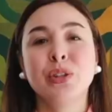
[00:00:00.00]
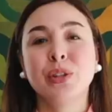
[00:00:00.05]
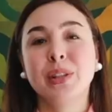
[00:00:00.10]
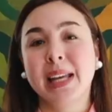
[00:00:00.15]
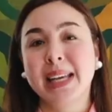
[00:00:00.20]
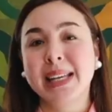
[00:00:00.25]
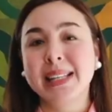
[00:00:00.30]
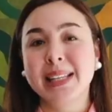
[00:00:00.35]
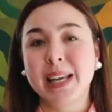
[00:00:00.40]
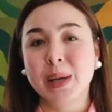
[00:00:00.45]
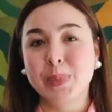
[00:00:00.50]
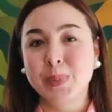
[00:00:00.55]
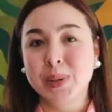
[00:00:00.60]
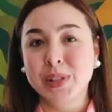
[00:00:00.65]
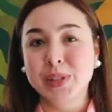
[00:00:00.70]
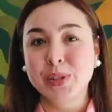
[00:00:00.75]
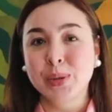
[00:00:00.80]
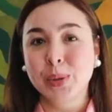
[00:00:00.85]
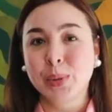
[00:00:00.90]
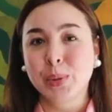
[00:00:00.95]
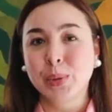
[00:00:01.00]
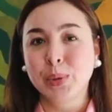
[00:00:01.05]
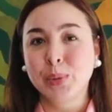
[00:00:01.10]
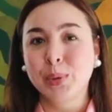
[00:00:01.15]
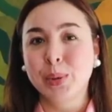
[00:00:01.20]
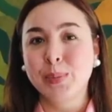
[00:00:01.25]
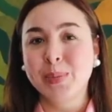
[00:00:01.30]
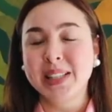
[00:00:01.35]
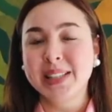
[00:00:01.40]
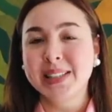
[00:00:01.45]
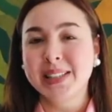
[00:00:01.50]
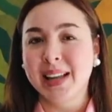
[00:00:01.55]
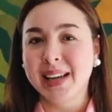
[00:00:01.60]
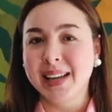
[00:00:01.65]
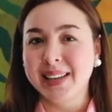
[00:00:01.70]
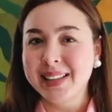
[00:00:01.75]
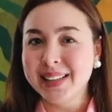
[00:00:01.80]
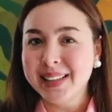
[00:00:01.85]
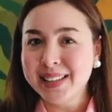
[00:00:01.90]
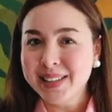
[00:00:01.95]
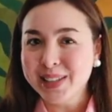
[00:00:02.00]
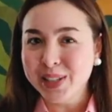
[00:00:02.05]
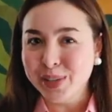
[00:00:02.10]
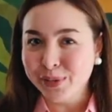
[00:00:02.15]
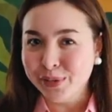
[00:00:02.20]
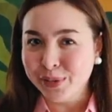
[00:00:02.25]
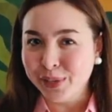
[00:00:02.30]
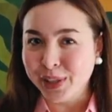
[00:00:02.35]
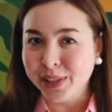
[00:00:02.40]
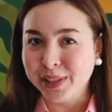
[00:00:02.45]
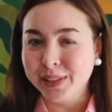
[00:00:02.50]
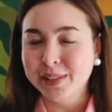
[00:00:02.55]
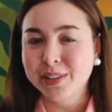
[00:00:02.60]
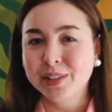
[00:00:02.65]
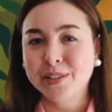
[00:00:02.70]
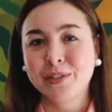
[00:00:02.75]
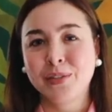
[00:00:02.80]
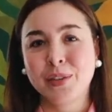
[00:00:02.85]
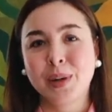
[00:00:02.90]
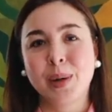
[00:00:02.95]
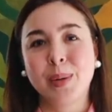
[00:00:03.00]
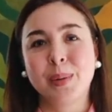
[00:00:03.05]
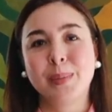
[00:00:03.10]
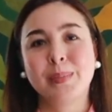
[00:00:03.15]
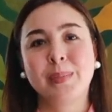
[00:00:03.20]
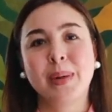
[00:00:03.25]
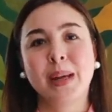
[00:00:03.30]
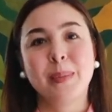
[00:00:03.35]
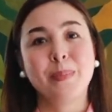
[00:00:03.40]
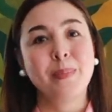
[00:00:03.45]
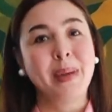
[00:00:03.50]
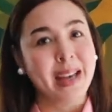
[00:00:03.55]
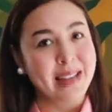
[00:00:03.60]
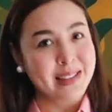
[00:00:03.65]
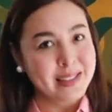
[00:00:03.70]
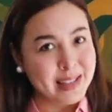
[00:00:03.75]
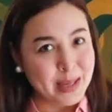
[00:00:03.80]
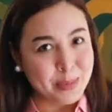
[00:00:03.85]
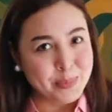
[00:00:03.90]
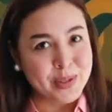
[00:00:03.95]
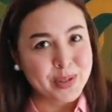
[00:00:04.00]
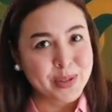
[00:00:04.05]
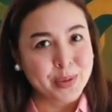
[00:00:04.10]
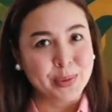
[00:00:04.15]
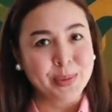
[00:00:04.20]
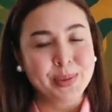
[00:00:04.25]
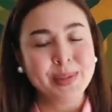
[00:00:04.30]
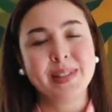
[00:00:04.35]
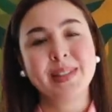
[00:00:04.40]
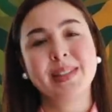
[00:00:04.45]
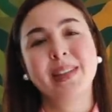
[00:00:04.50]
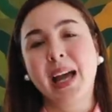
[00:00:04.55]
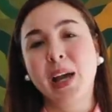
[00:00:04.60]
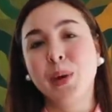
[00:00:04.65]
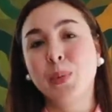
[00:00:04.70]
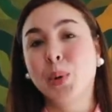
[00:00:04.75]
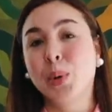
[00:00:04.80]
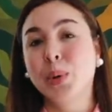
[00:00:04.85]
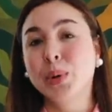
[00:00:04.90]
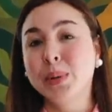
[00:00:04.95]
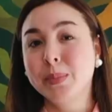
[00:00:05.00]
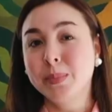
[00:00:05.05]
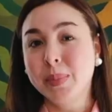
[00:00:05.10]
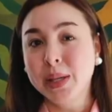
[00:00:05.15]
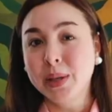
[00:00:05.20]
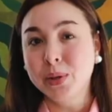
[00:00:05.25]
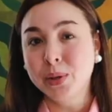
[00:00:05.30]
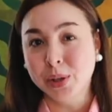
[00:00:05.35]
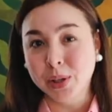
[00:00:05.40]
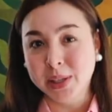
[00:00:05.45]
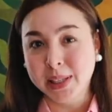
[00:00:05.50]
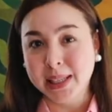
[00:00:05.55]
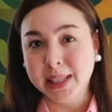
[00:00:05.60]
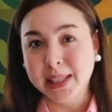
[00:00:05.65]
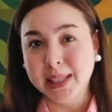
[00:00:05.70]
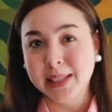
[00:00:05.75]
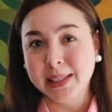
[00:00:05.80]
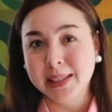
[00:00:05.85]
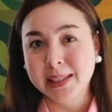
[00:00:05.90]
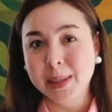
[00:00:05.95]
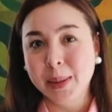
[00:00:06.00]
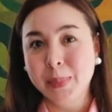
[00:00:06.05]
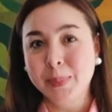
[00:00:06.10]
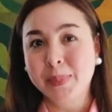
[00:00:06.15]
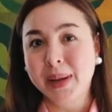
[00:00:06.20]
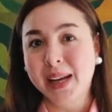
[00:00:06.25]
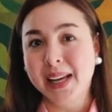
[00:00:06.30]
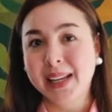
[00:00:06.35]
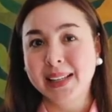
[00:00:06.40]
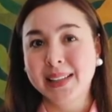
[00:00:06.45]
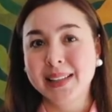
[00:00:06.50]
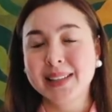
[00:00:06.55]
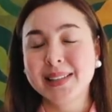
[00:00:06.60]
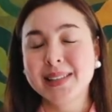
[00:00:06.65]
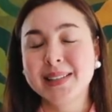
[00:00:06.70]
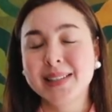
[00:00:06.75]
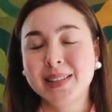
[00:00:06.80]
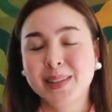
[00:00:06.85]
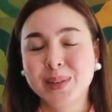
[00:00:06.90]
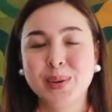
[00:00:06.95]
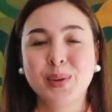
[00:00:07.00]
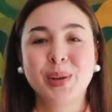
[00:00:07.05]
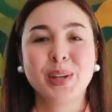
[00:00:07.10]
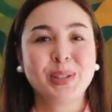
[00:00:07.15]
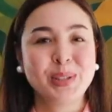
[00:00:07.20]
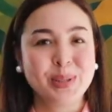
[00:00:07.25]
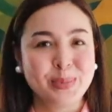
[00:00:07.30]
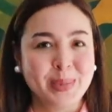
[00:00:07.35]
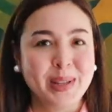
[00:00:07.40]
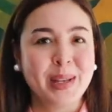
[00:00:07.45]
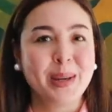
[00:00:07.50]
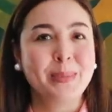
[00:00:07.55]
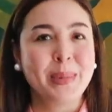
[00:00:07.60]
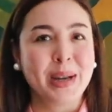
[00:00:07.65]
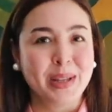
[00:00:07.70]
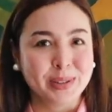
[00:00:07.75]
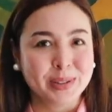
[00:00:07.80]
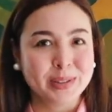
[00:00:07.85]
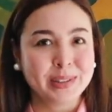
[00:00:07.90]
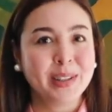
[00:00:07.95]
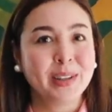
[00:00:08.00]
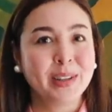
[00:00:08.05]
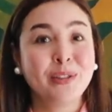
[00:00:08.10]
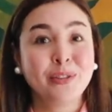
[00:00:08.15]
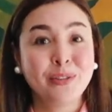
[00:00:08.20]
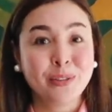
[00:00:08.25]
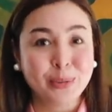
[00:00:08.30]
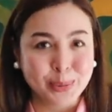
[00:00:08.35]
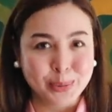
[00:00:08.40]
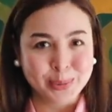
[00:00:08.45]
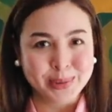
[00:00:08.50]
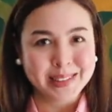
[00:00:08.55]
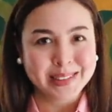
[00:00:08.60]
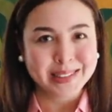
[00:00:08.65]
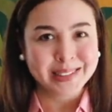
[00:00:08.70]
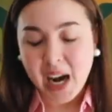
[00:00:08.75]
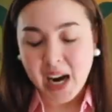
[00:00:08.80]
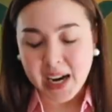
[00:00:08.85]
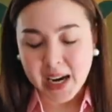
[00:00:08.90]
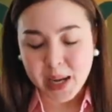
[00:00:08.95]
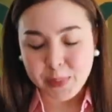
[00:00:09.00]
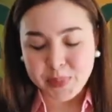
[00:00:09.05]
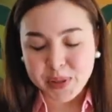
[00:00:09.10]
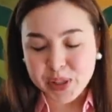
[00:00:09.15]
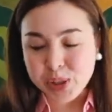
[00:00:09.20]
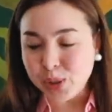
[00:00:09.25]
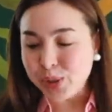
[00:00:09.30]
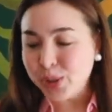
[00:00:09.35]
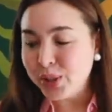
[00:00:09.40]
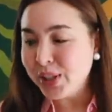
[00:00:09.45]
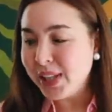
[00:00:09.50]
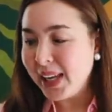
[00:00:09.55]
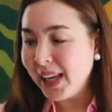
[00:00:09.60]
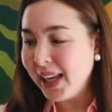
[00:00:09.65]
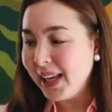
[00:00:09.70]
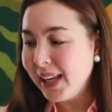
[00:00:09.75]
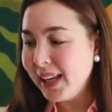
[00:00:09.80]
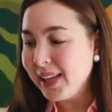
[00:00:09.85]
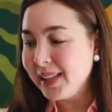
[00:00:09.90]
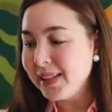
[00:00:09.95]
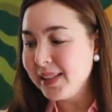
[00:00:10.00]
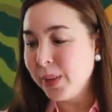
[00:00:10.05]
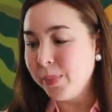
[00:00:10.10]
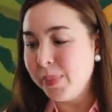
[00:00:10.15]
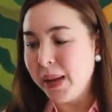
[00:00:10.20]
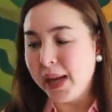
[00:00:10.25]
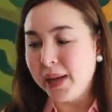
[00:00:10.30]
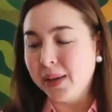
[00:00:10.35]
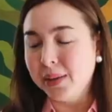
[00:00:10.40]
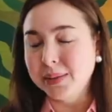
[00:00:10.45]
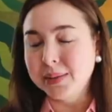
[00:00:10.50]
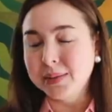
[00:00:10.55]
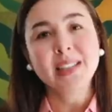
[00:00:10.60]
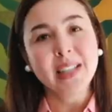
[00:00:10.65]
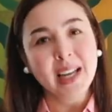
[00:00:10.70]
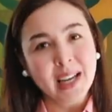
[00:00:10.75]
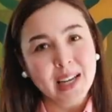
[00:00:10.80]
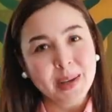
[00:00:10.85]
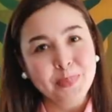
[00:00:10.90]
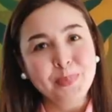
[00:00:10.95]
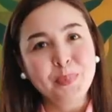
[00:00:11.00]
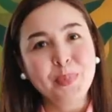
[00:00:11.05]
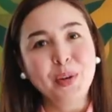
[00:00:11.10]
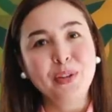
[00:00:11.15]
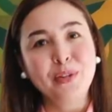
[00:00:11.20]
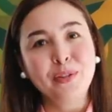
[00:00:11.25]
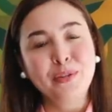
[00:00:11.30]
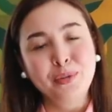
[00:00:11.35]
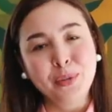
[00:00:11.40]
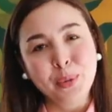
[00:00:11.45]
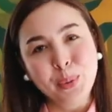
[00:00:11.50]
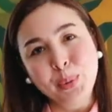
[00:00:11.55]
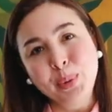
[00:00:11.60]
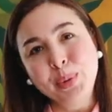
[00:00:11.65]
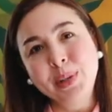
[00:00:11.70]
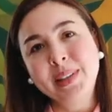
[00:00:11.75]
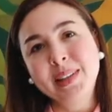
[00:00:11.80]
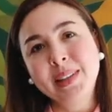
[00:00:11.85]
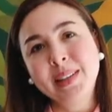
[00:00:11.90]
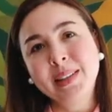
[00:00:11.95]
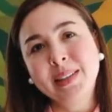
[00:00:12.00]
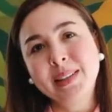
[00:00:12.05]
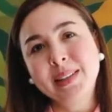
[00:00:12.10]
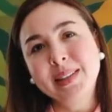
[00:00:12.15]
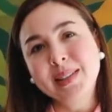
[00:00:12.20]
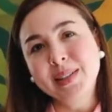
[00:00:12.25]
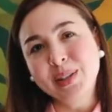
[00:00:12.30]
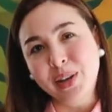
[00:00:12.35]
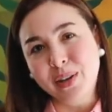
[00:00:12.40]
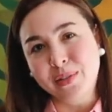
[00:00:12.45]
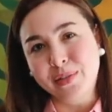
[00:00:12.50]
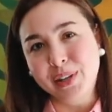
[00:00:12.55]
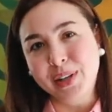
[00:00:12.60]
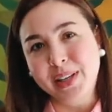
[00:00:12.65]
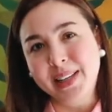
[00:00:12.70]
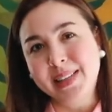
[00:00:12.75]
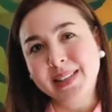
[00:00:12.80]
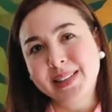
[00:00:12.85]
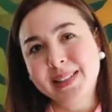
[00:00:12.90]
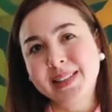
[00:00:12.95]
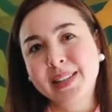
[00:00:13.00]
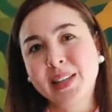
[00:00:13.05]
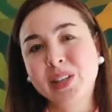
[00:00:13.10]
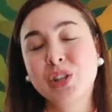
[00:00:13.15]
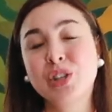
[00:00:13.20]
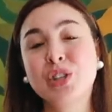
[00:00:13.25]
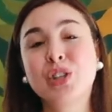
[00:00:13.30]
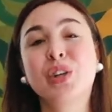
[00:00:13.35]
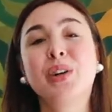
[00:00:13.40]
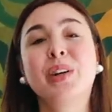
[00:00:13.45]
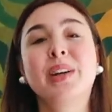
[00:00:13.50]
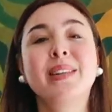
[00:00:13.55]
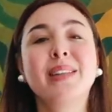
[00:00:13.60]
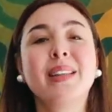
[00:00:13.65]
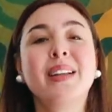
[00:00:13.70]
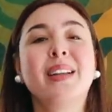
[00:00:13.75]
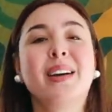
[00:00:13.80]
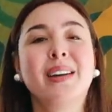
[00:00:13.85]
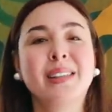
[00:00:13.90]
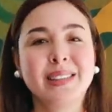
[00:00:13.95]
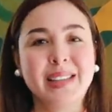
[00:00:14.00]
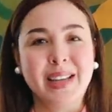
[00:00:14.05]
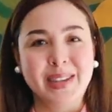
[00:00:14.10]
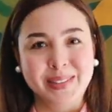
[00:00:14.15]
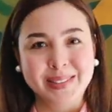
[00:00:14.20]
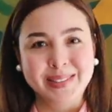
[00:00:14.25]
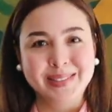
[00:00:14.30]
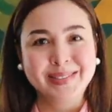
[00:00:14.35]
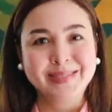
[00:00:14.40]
Today's episode will be slightly different from my past episodes. I won't be cooking, but it's still going to be about food. Our episode today is about top food discoveries during the lockdown.